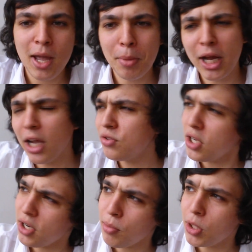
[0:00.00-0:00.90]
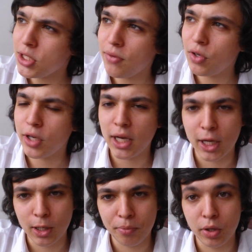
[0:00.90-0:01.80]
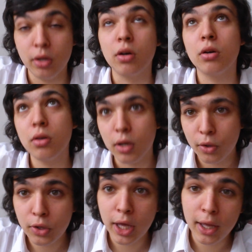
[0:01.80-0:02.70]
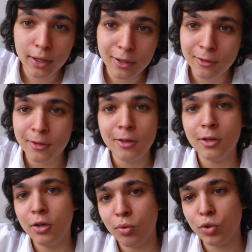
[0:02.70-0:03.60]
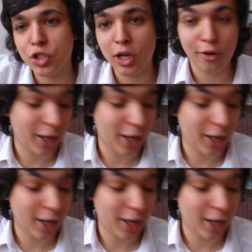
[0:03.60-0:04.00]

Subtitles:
My nan goes, oh, come on, let's have a look in there. And I'm like, oh, okay. What do you know?